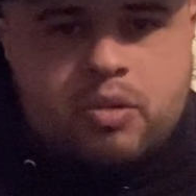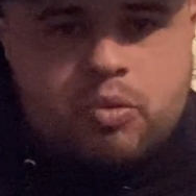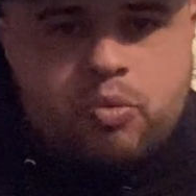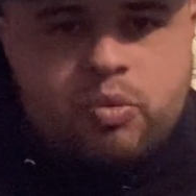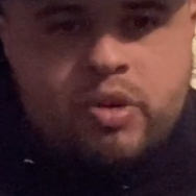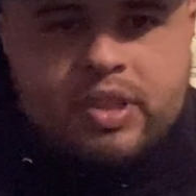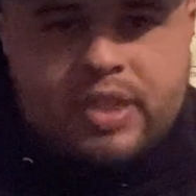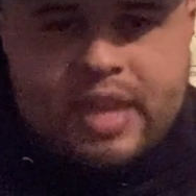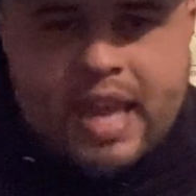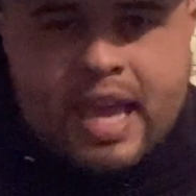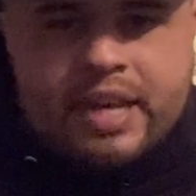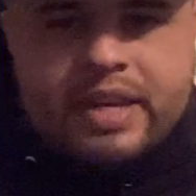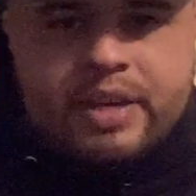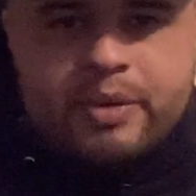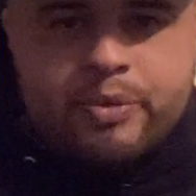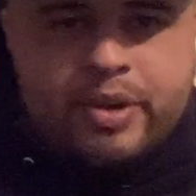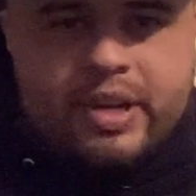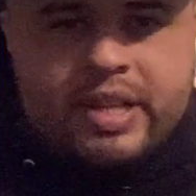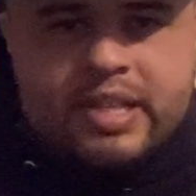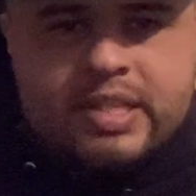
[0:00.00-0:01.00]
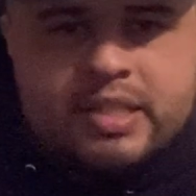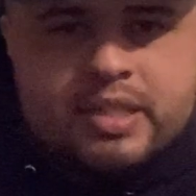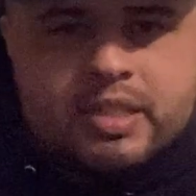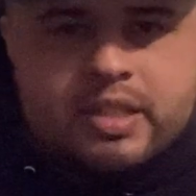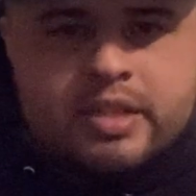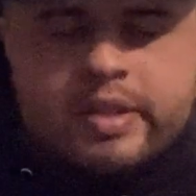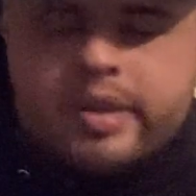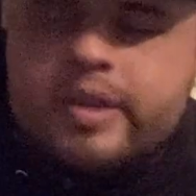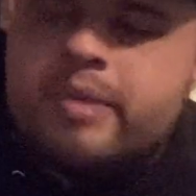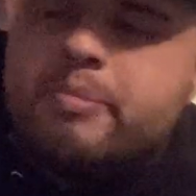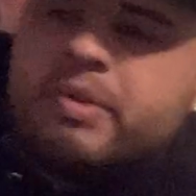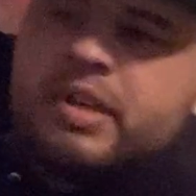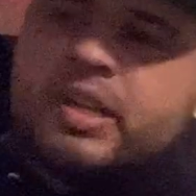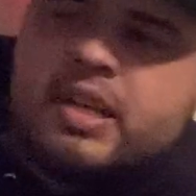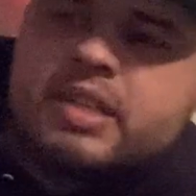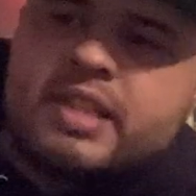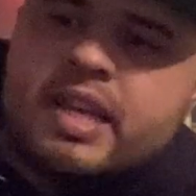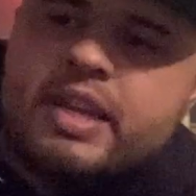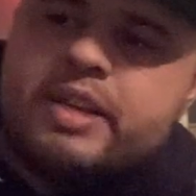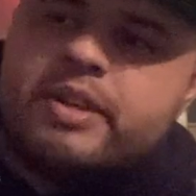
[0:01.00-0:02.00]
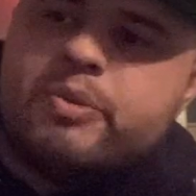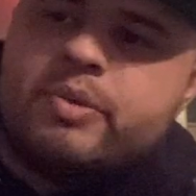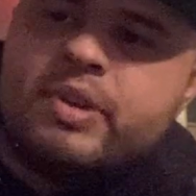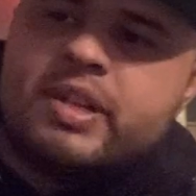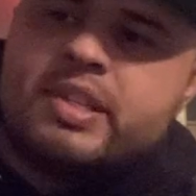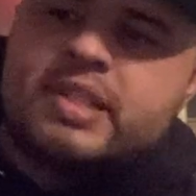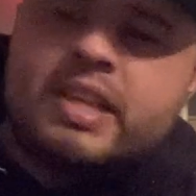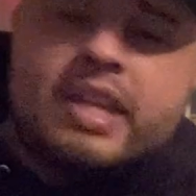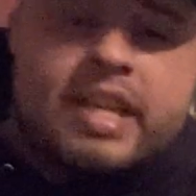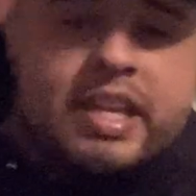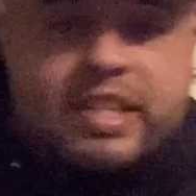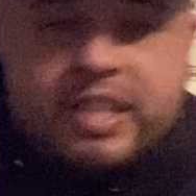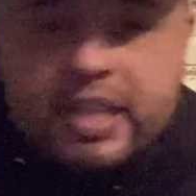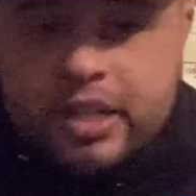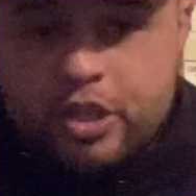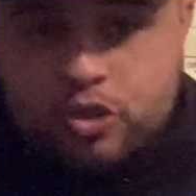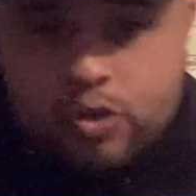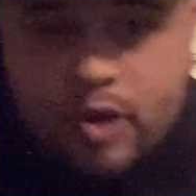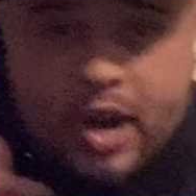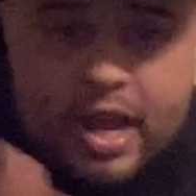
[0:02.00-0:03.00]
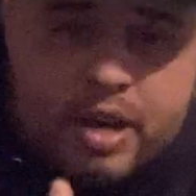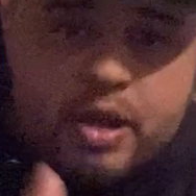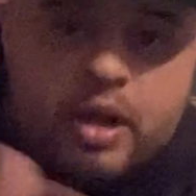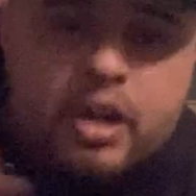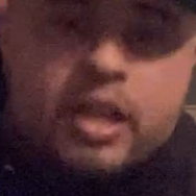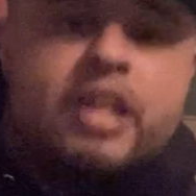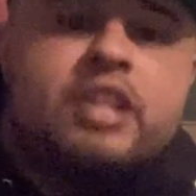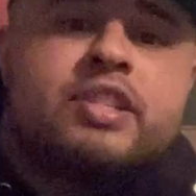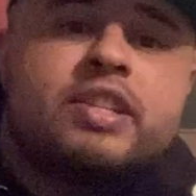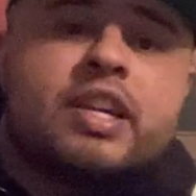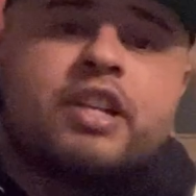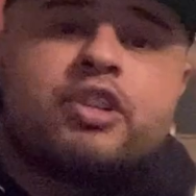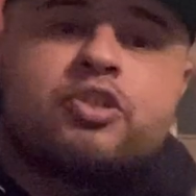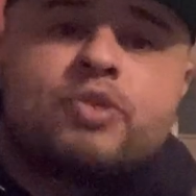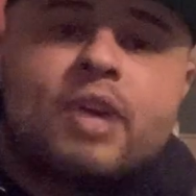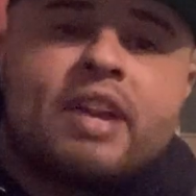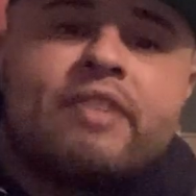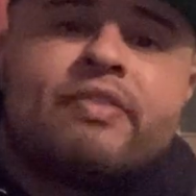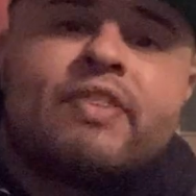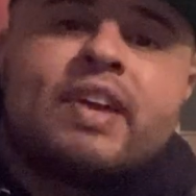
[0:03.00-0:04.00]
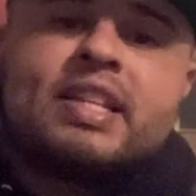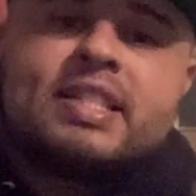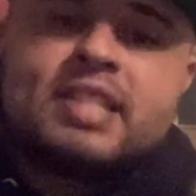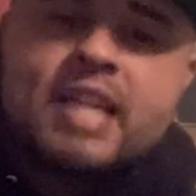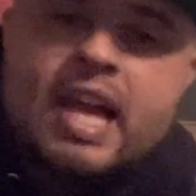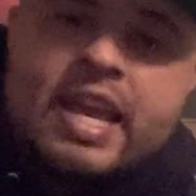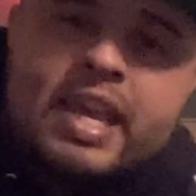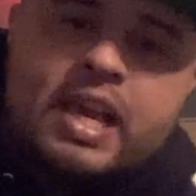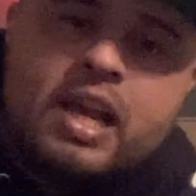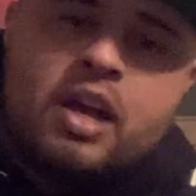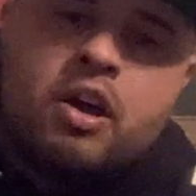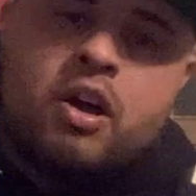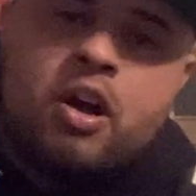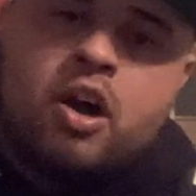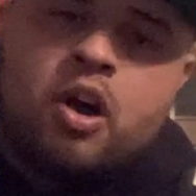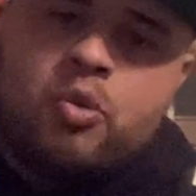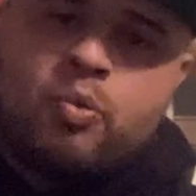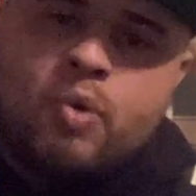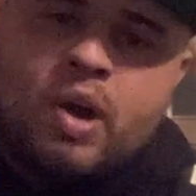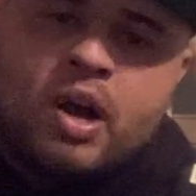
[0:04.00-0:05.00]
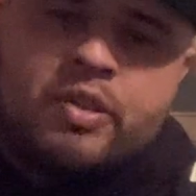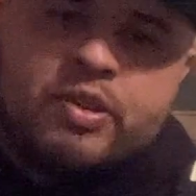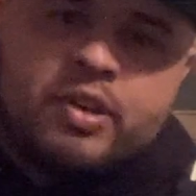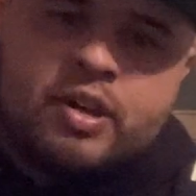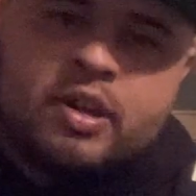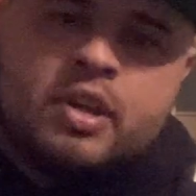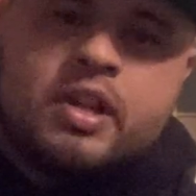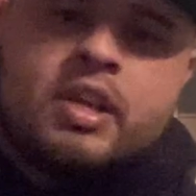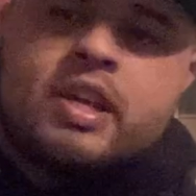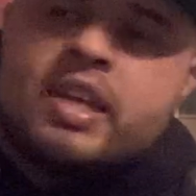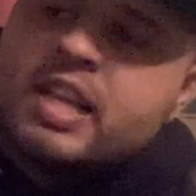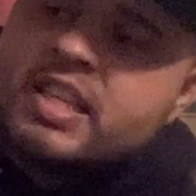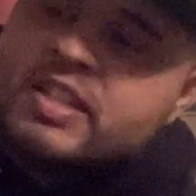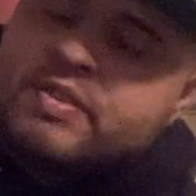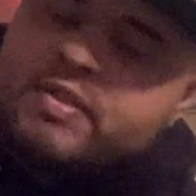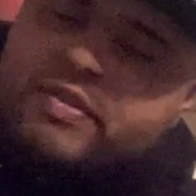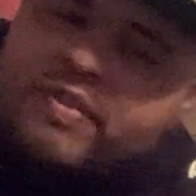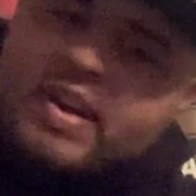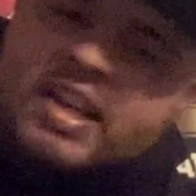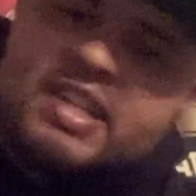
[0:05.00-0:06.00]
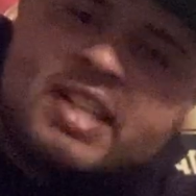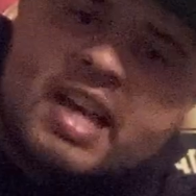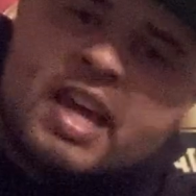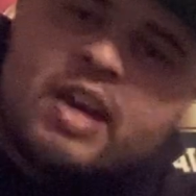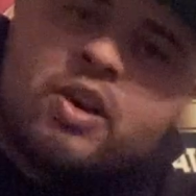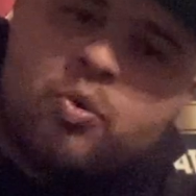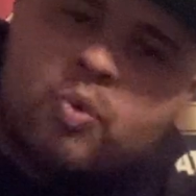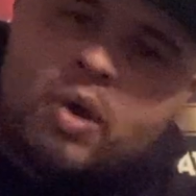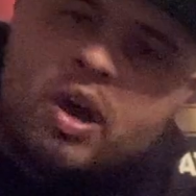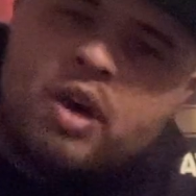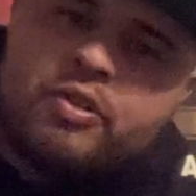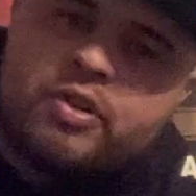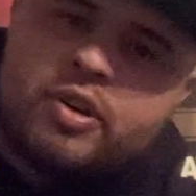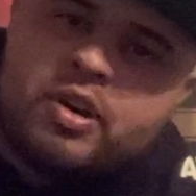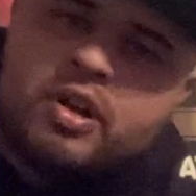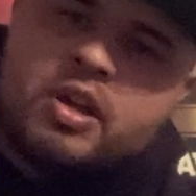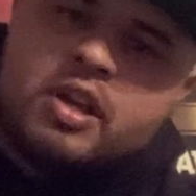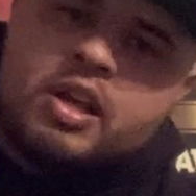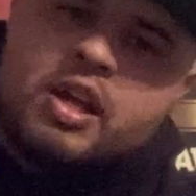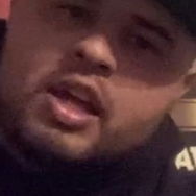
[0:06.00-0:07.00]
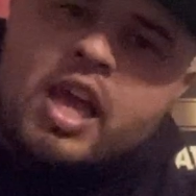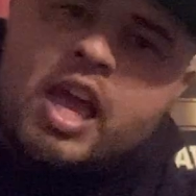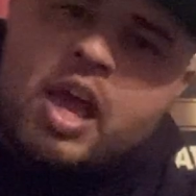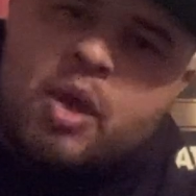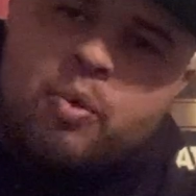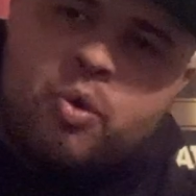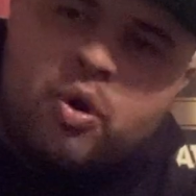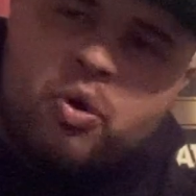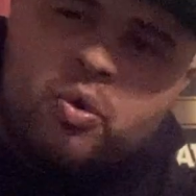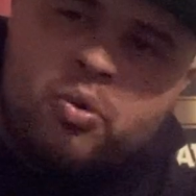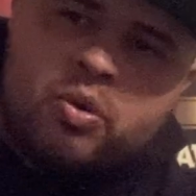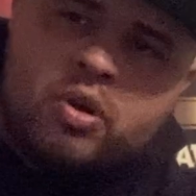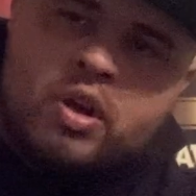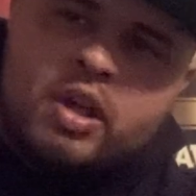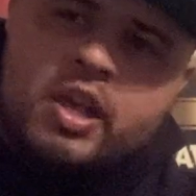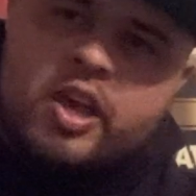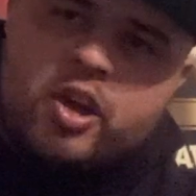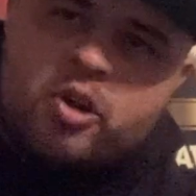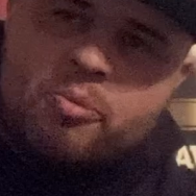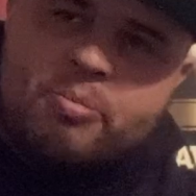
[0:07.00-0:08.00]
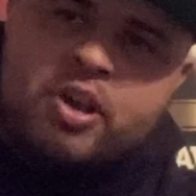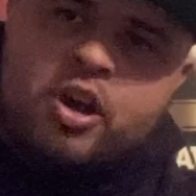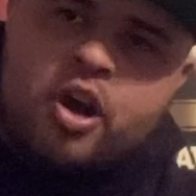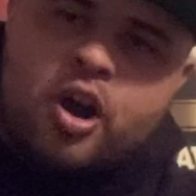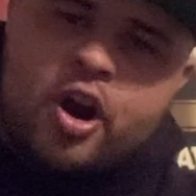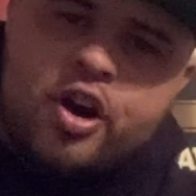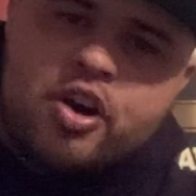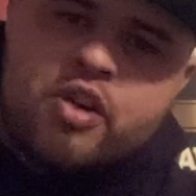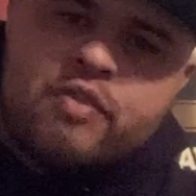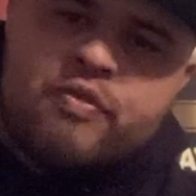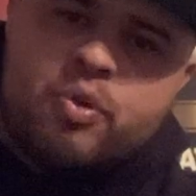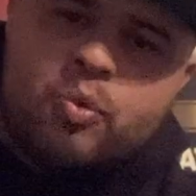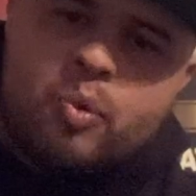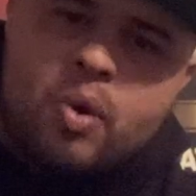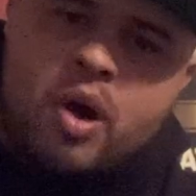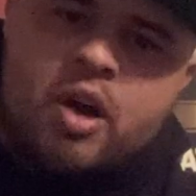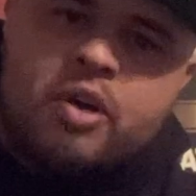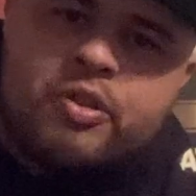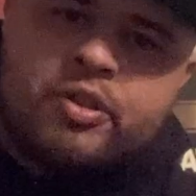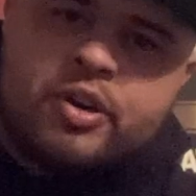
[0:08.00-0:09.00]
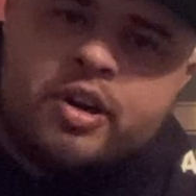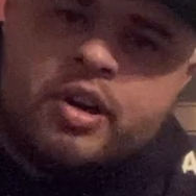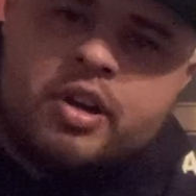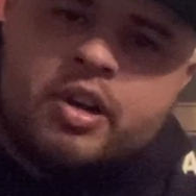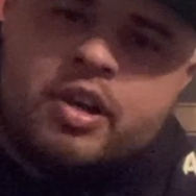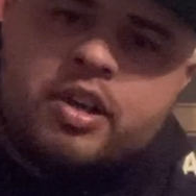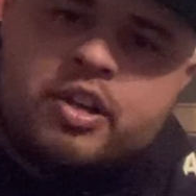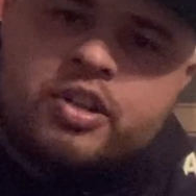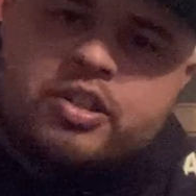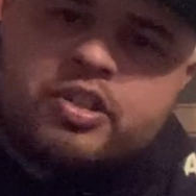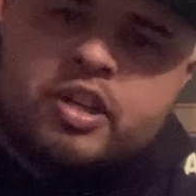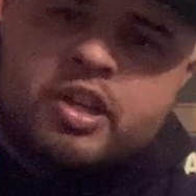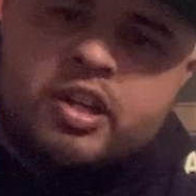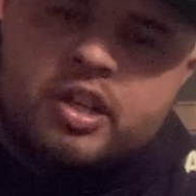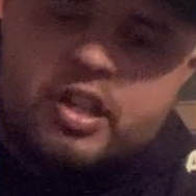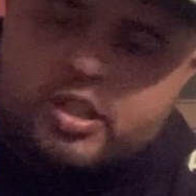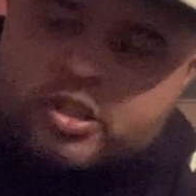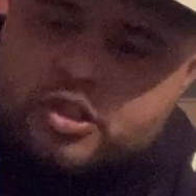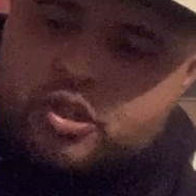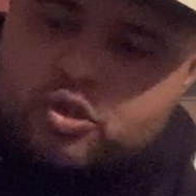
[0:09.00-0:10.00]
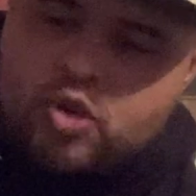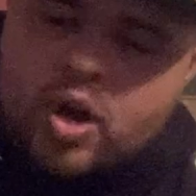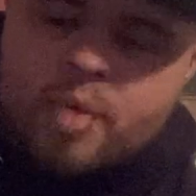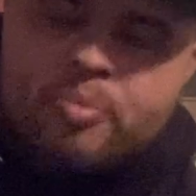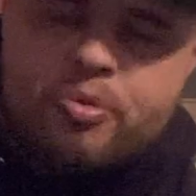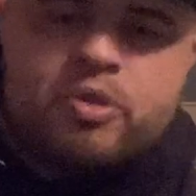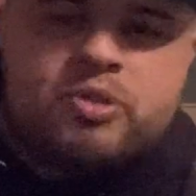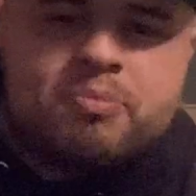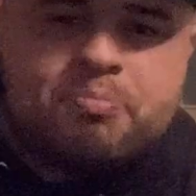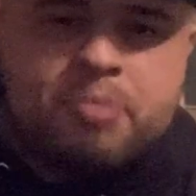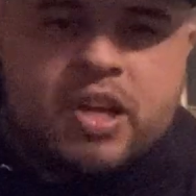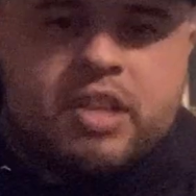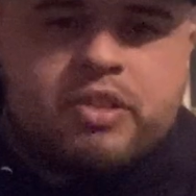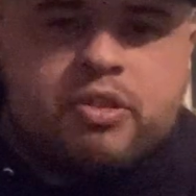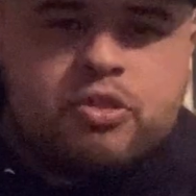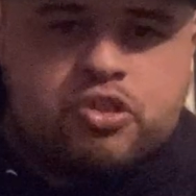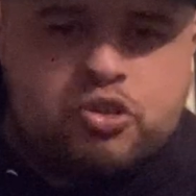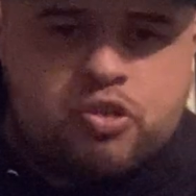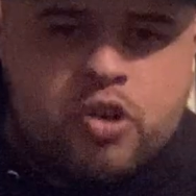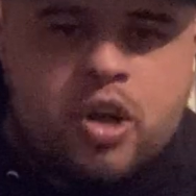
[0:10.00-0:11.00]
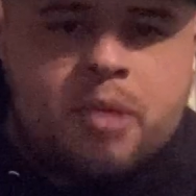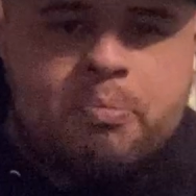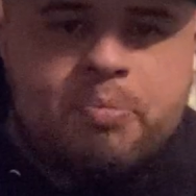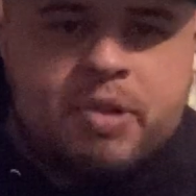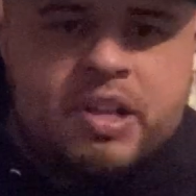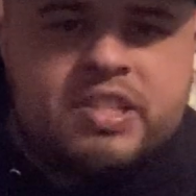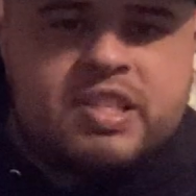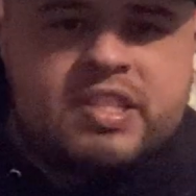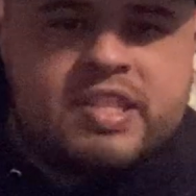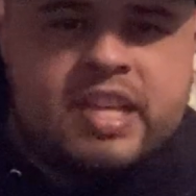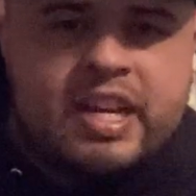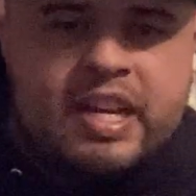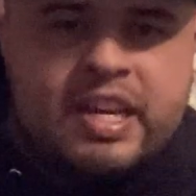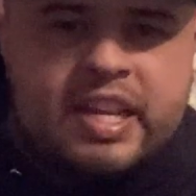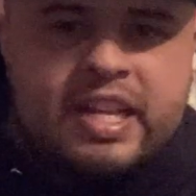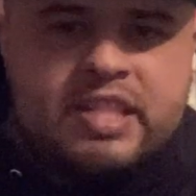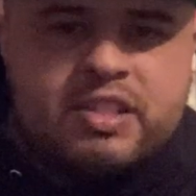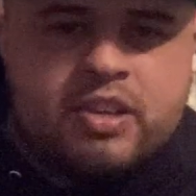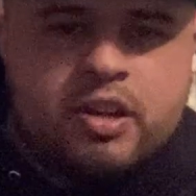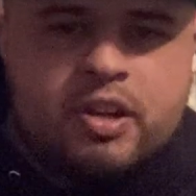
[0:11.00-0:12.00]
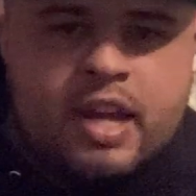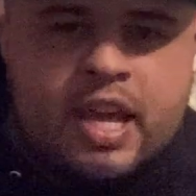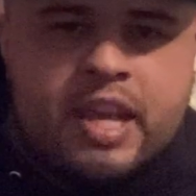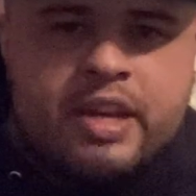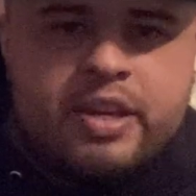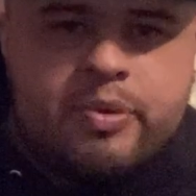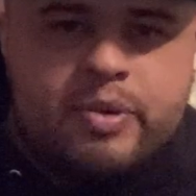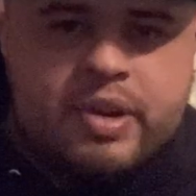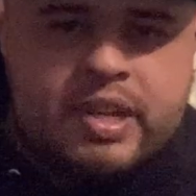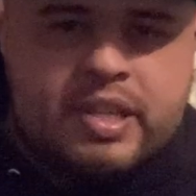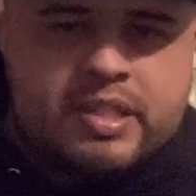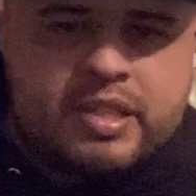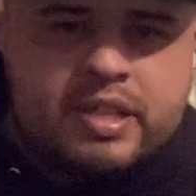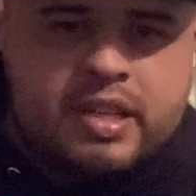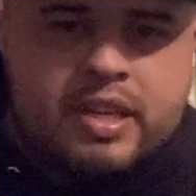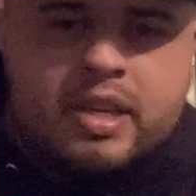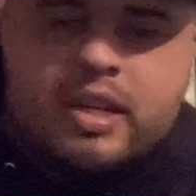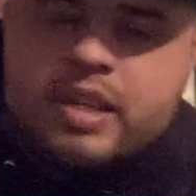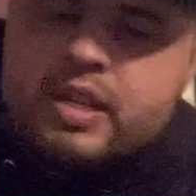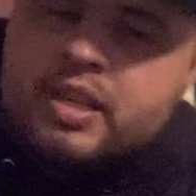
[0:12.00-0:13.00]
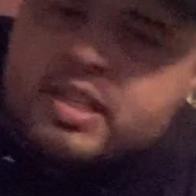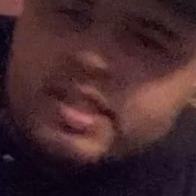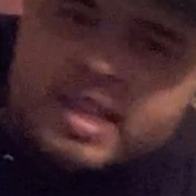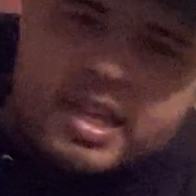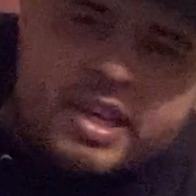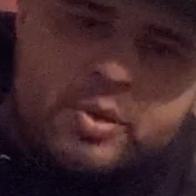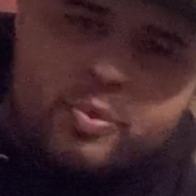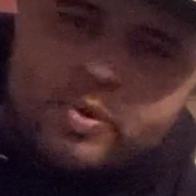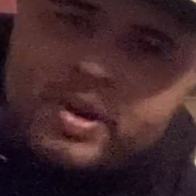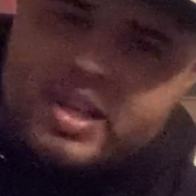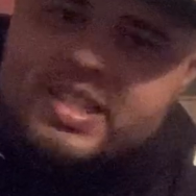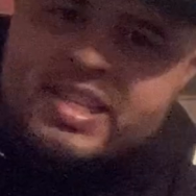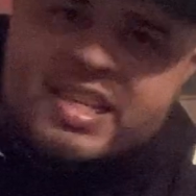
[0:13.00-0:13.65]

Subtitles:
with Andy Ruiz, because Andy Ruiz, he's gonna try to fight tight on Wilder. Because if you fight tight on Wilder, it'll be harder for Wilder to drop those strong punches that he needs on Andy Ruiz. Because Andy Ruiz,